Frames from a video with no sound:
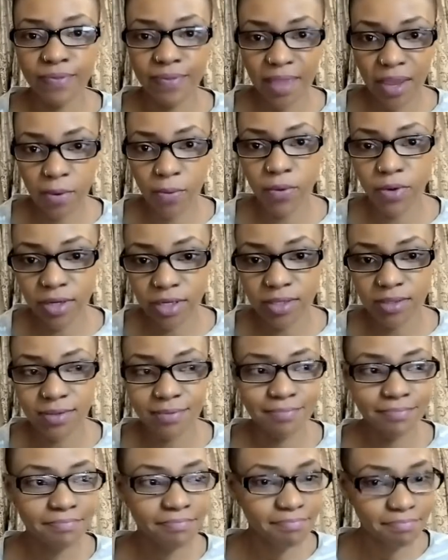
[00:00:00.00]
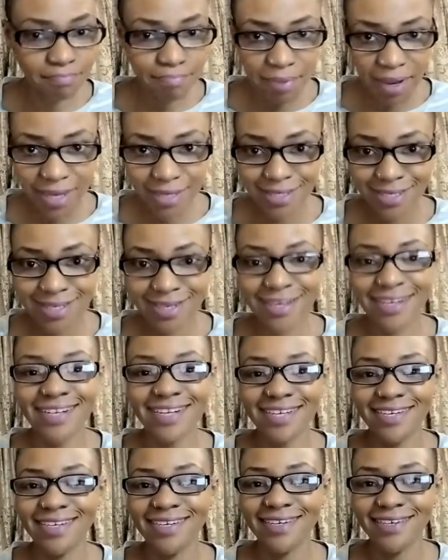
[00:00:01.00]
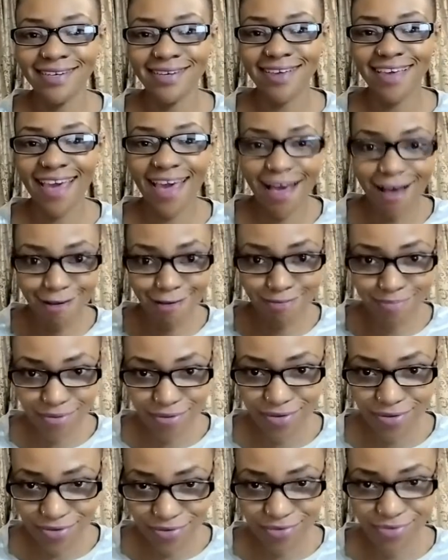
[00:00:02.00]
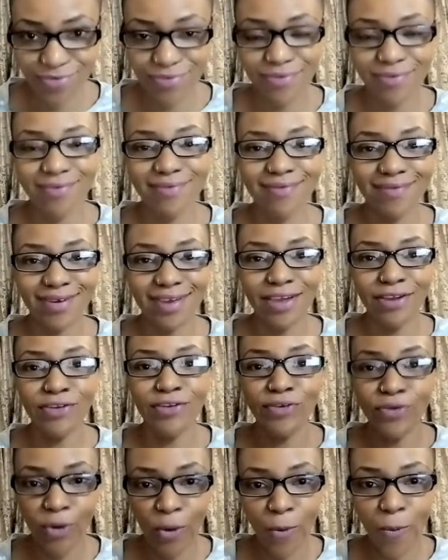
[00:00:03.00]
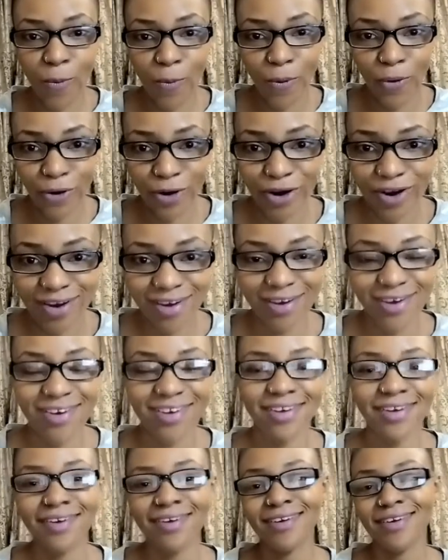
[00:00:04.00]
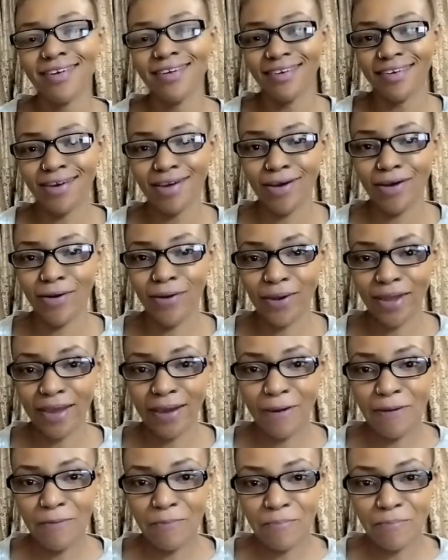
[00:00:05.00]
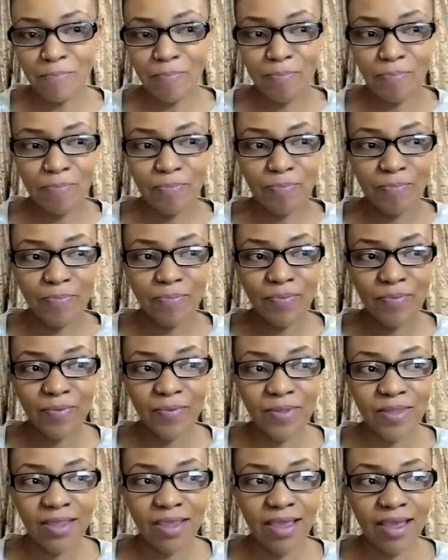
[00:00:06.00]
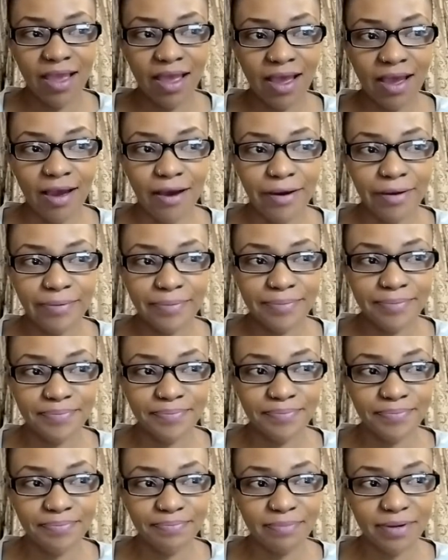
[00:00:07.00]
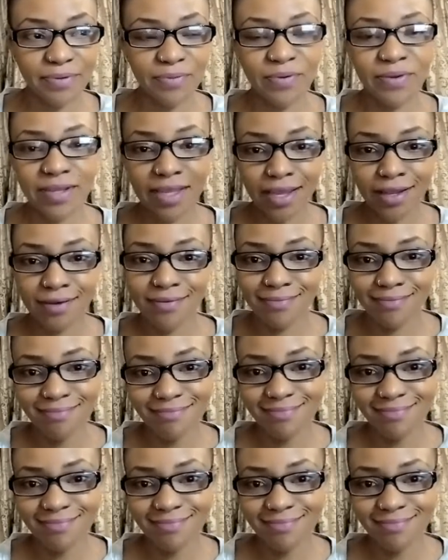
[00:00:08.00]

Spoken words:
they would basically help you in your work. Okay, but we'll get,